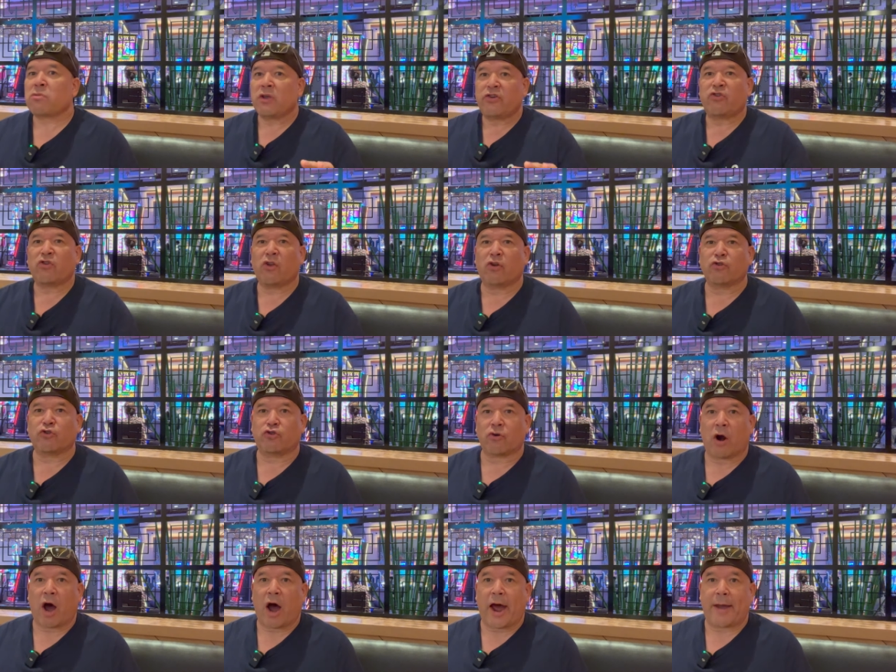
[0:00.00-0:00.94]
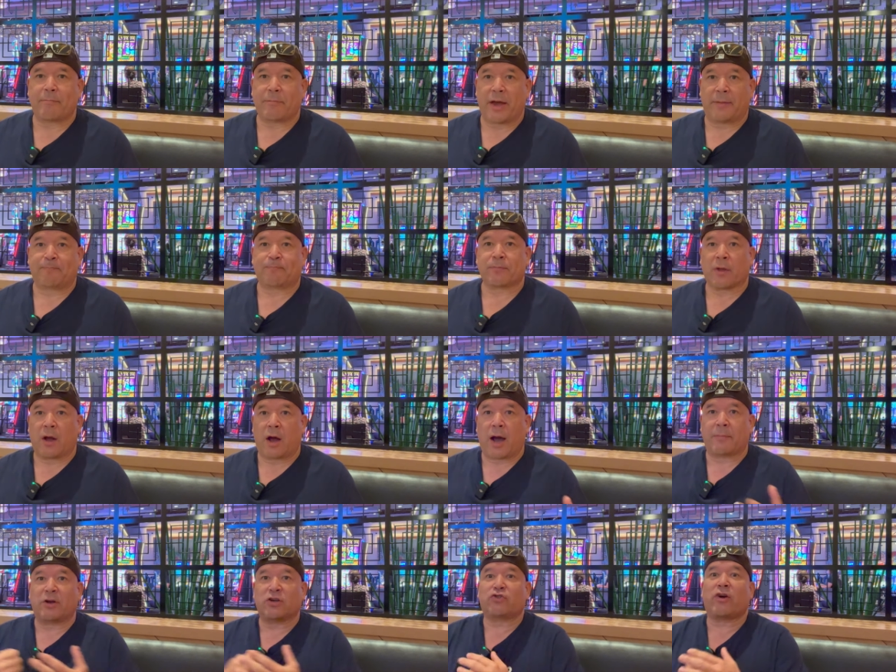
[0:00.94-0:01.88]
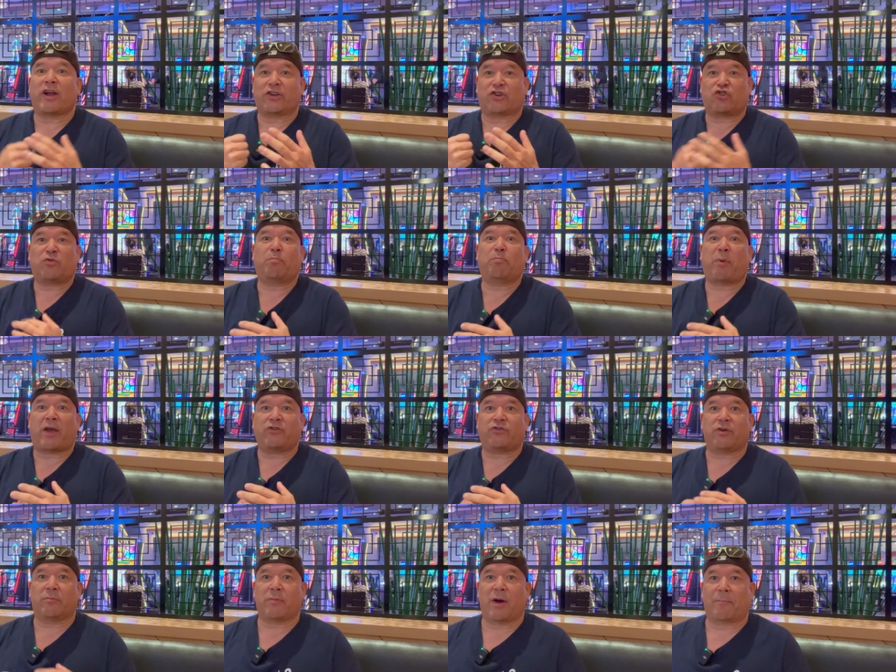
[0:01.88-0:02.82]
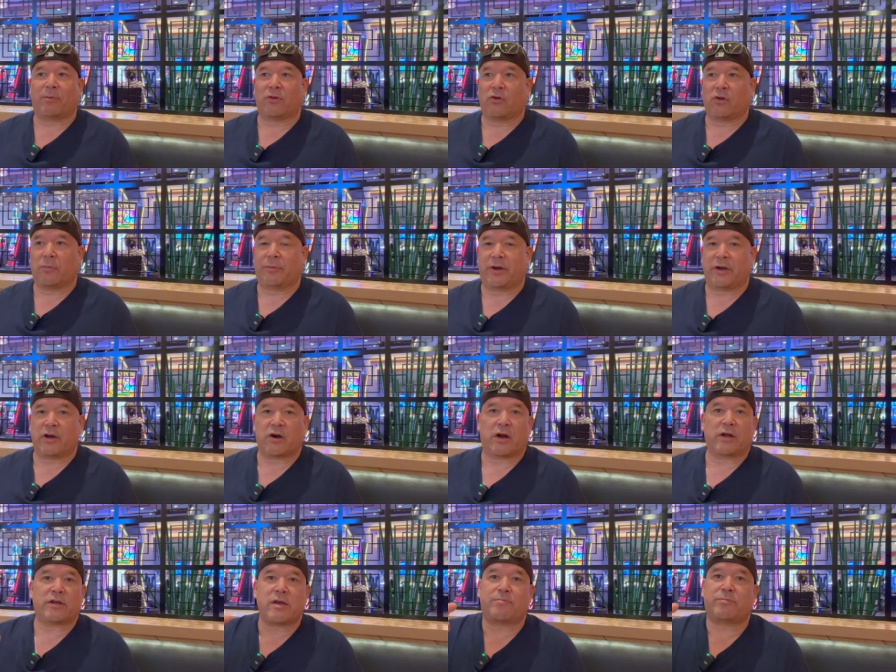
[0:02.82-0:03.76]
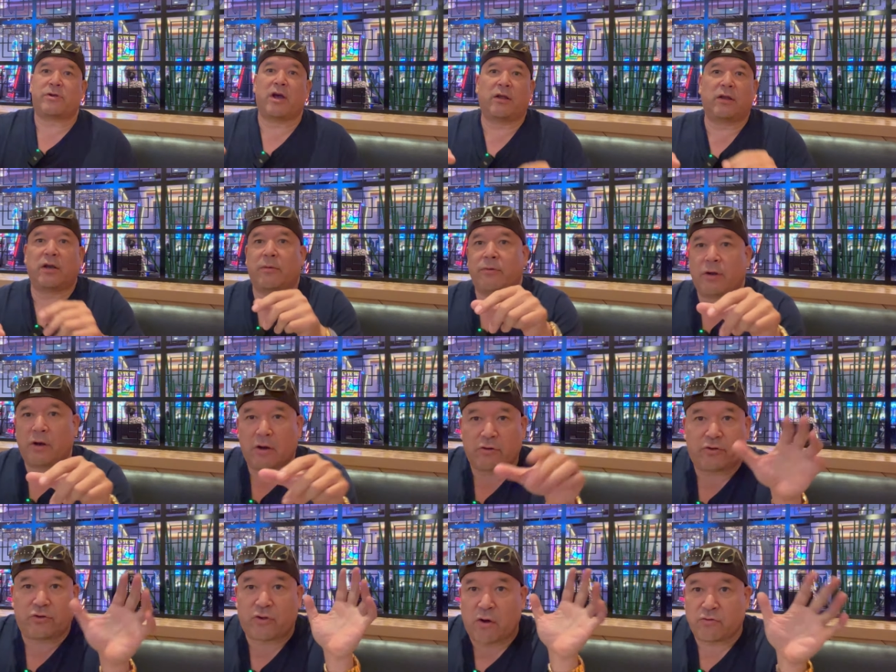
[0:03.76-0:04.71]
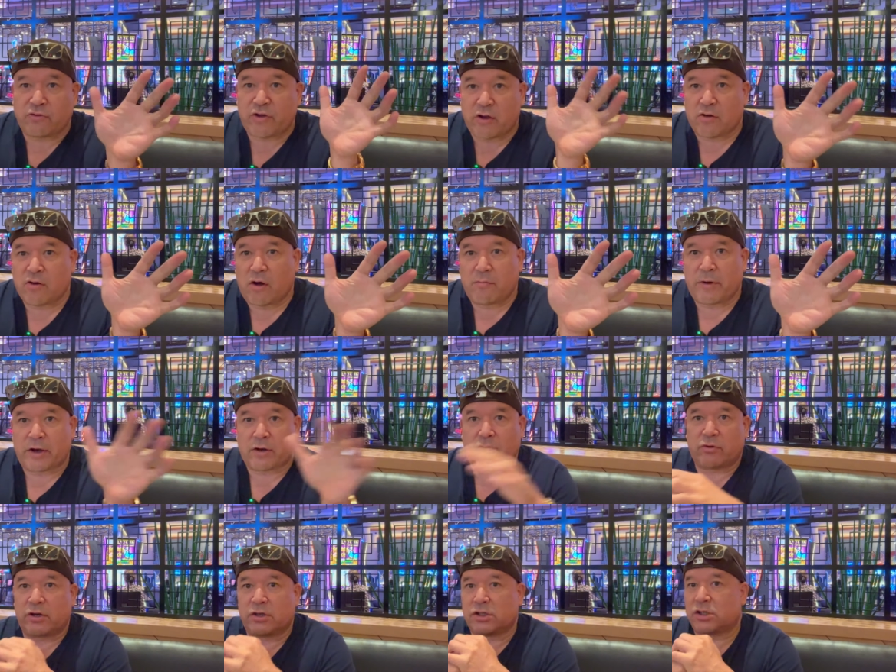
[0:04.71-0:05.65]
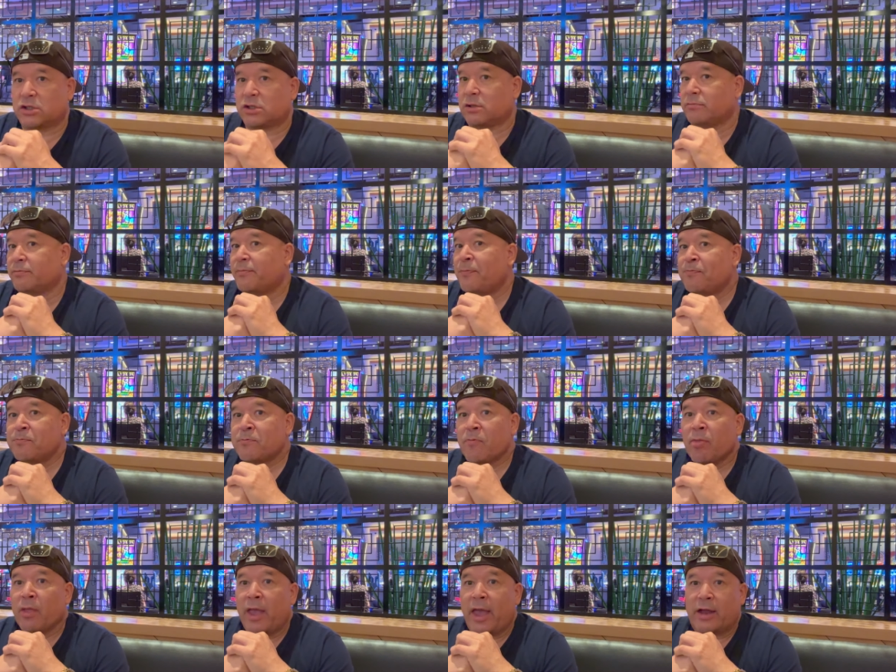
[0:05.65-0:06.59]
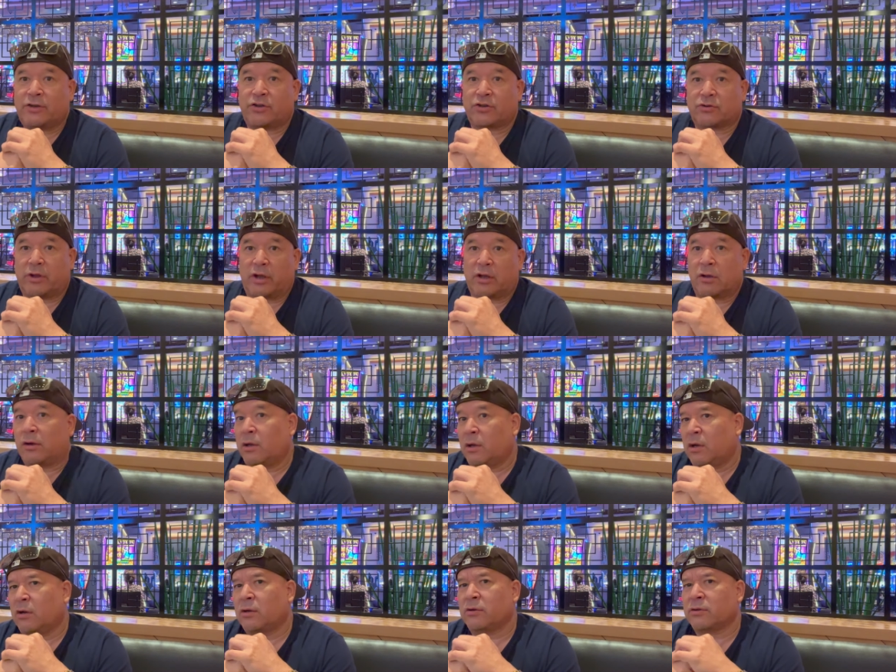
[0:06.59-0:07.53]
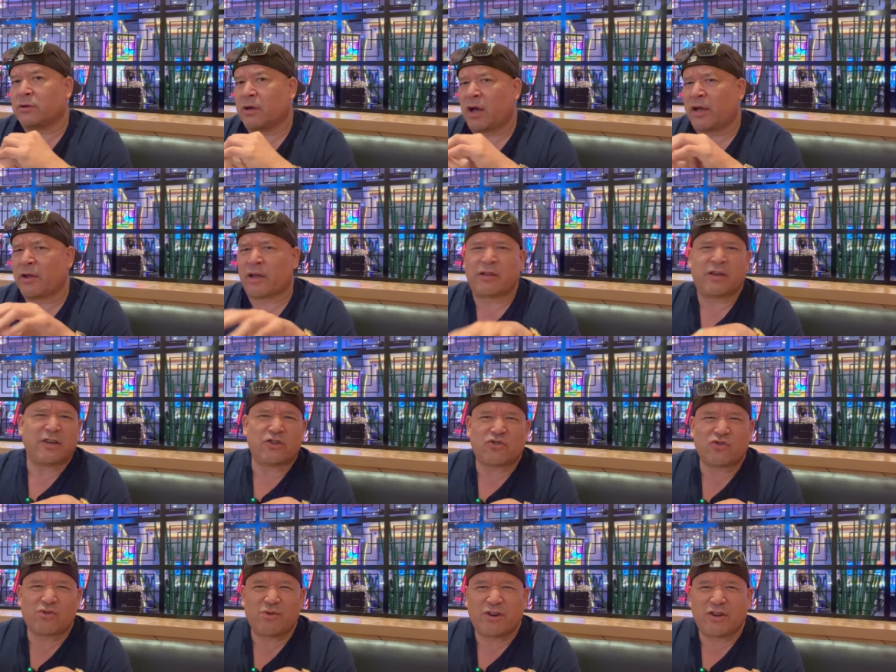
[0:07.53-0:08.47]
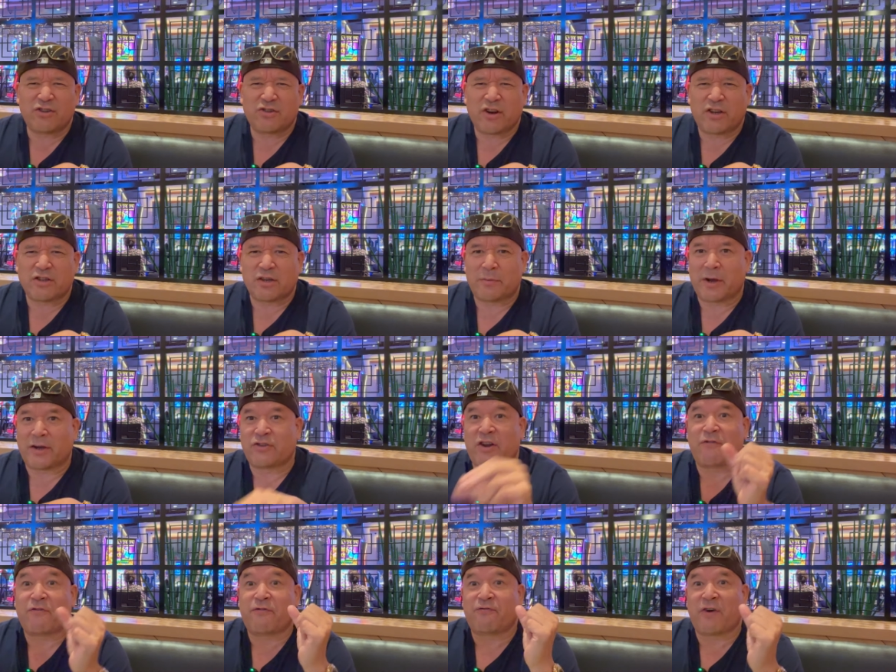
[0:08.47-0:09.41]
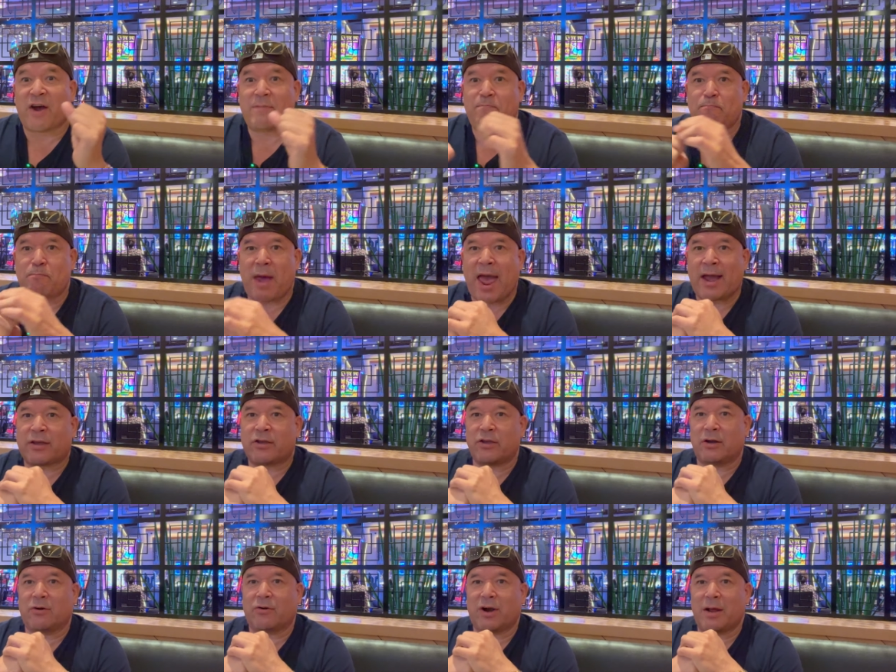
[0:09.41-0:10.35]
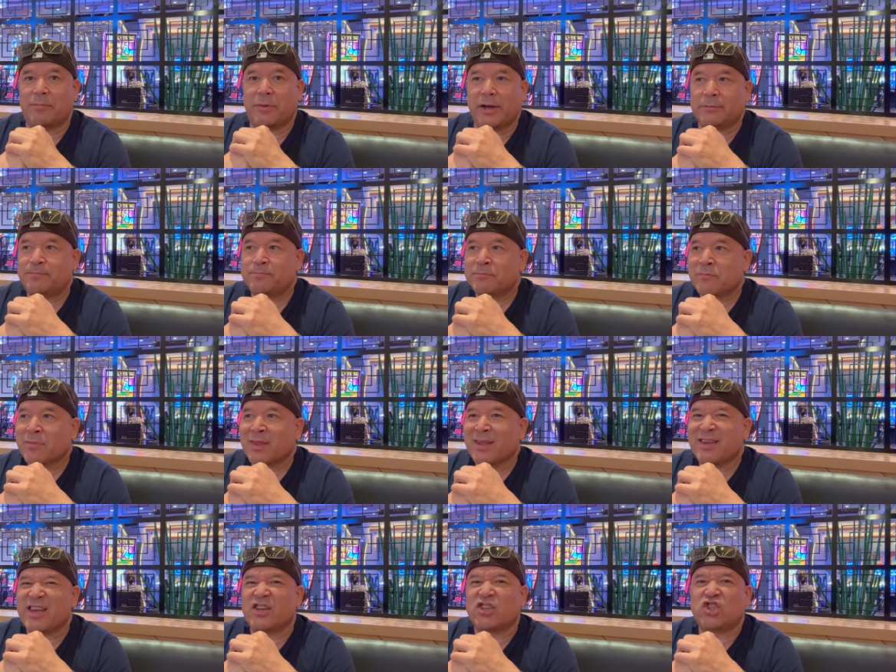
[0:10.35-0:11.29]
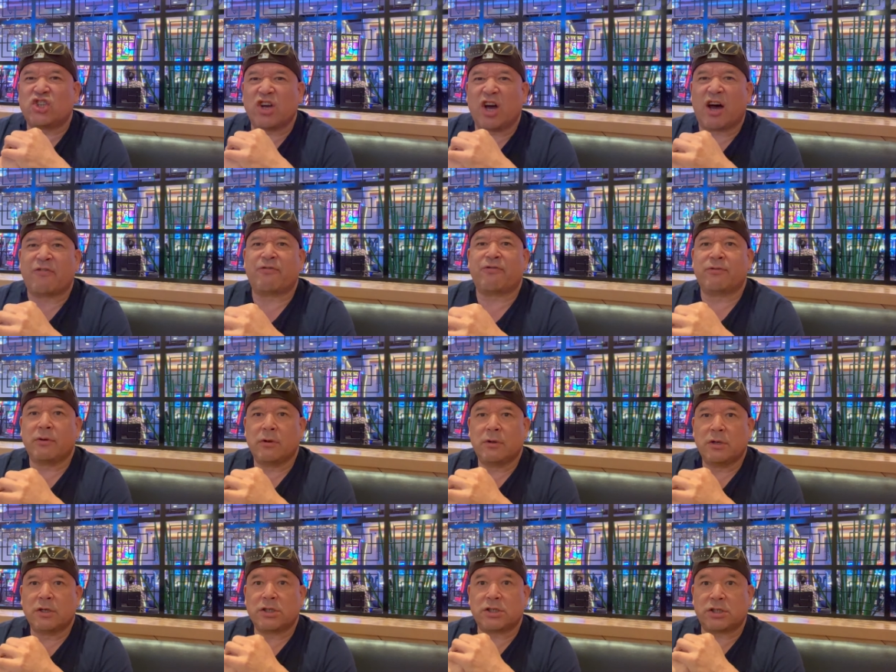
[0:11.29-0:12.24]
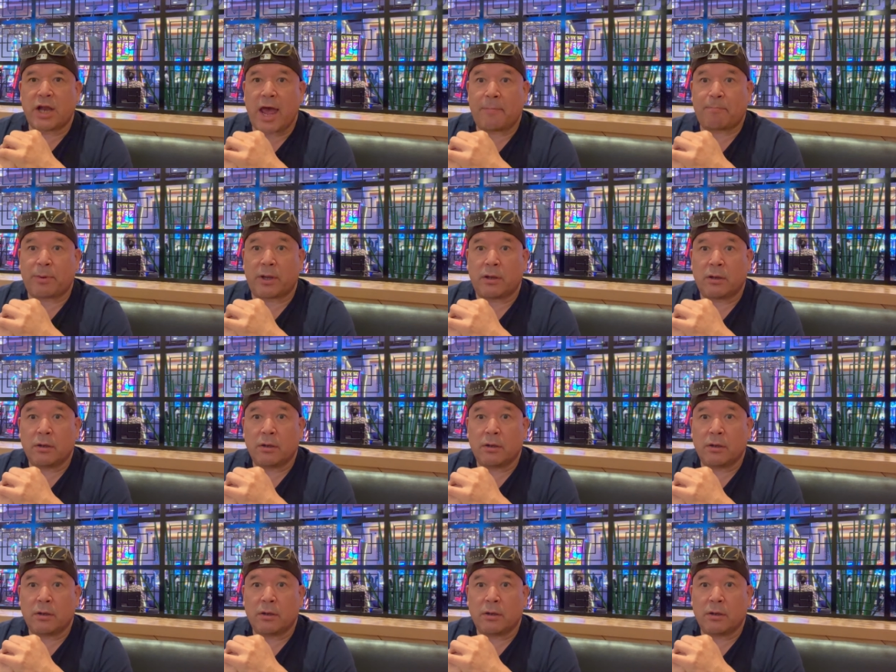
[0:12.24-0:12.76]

It's a little dry, man. I'm going to try to spice them up a little bit here. I keep telling them, you know, don't take all my criticism and just like, oh, I, I think he's criticizing me. I said, fight back, you know what I mean? Get tough, snappy,